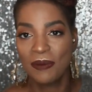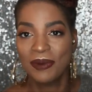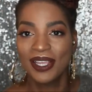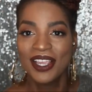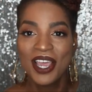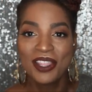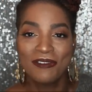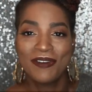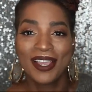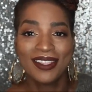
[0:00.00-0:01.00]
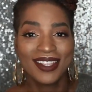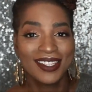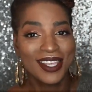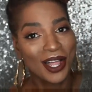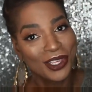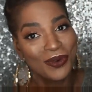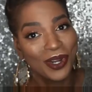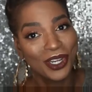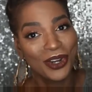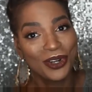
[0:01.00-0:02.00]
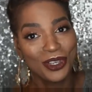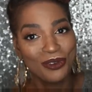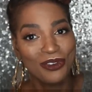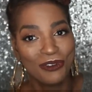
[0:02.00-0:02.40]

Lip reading: but the fact that they tell you on here to use